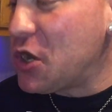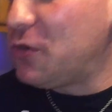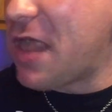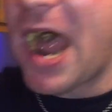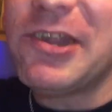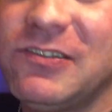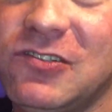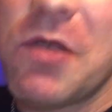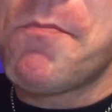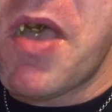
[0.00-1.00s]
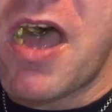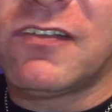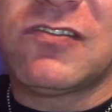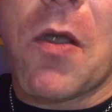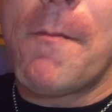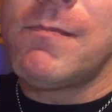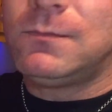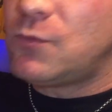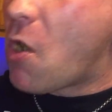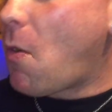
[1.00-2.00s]
Dude, that is the best.
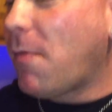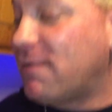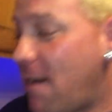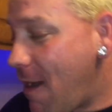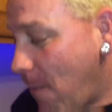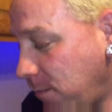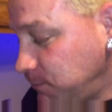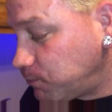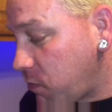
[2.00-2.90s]
Oh my god.